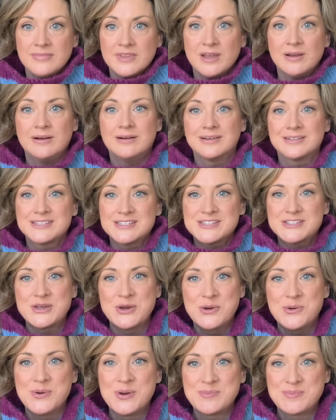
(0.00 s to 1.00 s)
Oh, it's
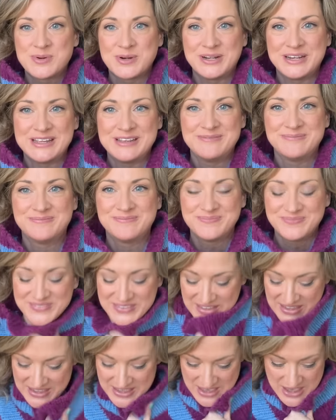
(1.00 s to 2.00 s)
so pretty.
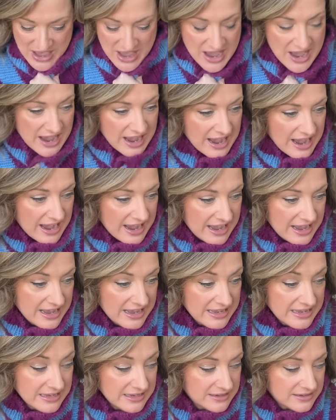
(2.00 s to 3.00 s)

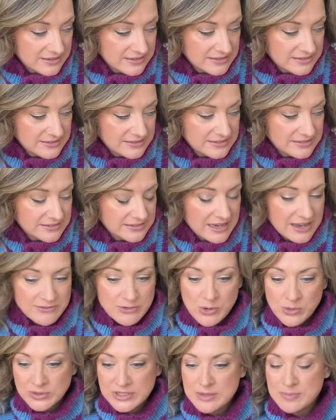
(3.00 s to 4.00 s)
I have
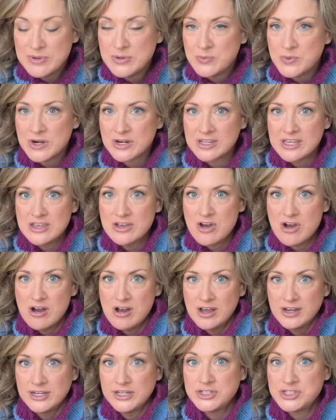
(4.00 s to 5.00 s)
only been working
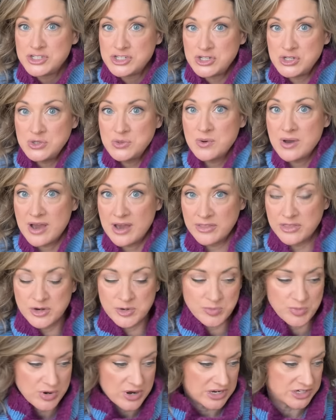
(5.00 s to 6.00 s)
on two other
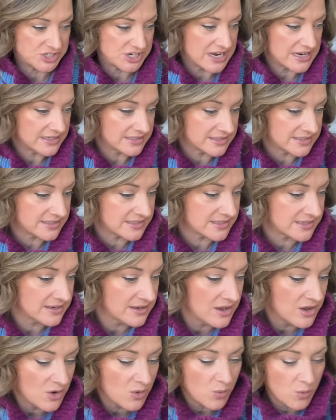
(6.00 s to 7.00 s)
projects.
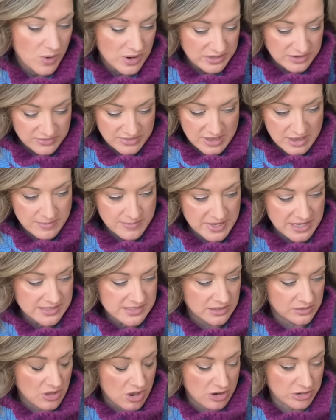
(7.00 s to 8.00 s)
One of them is
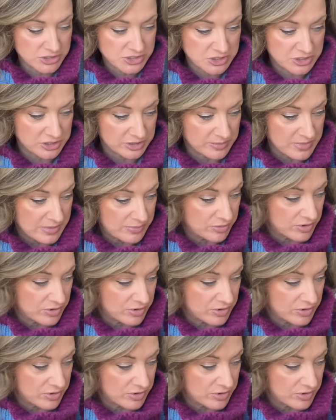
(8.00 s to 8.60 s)
a long-term